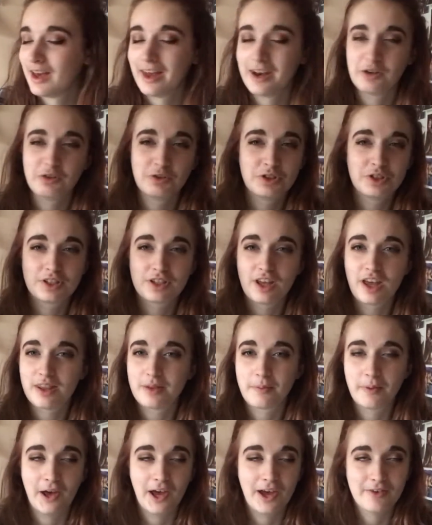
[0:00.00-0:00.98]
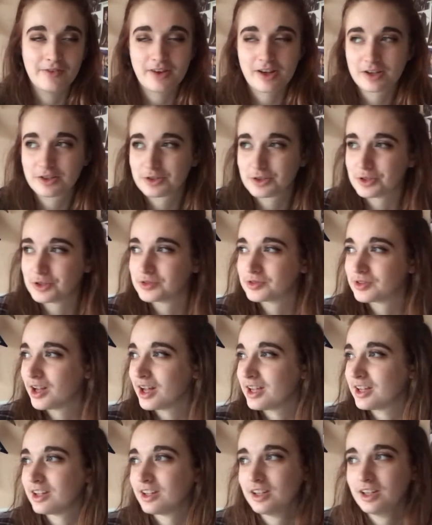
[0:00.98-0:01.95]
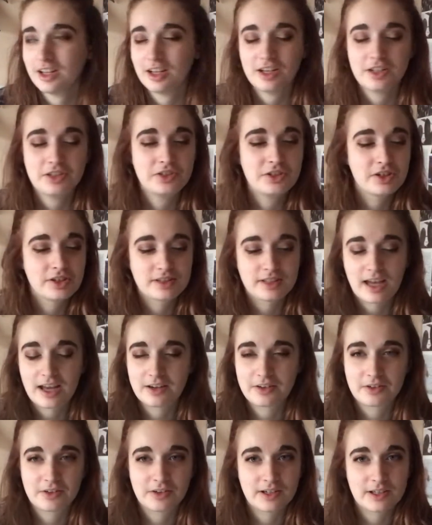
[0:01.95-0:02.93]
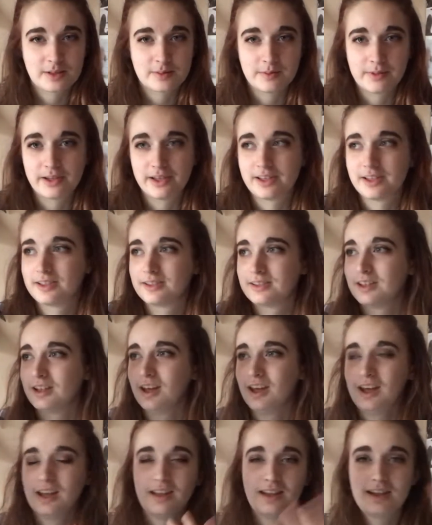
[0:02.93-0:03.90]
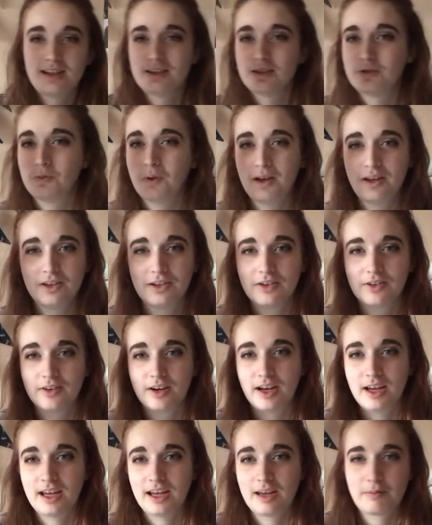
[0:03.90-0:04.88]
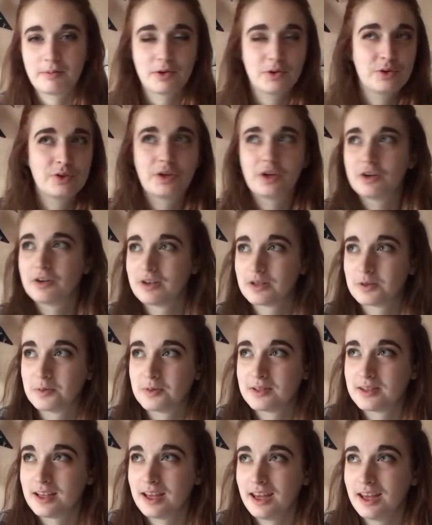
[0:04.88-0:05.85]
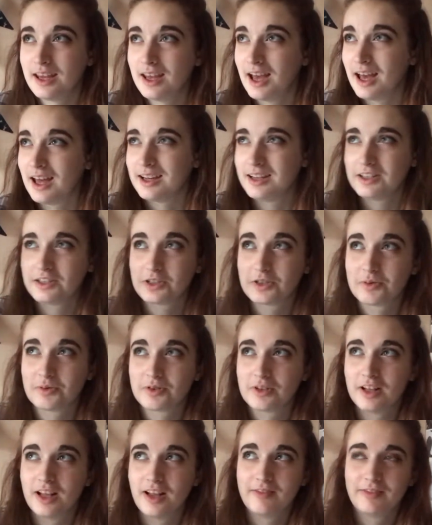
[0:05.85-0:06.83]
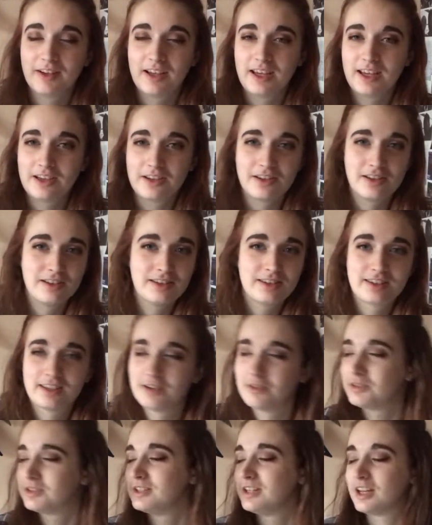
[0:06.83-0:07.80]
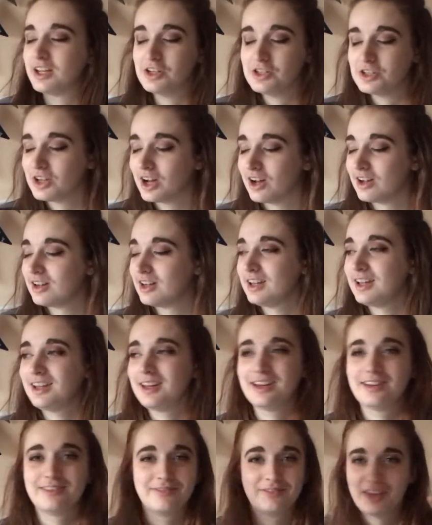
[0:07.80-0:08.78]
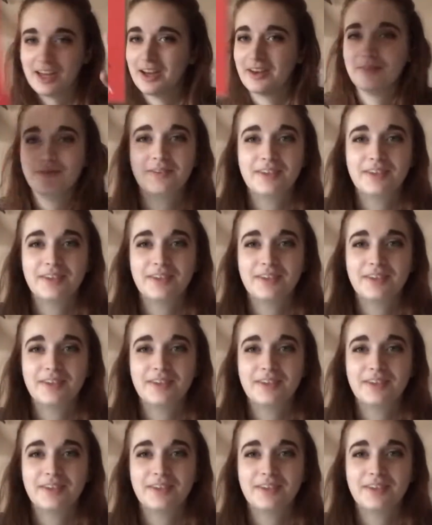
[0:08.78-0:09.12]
And it was just like the perfect sort of like, just had Christmas, this is wintry but also Christmassy, and it just was lovely because it was Nick and Charlie, yeah.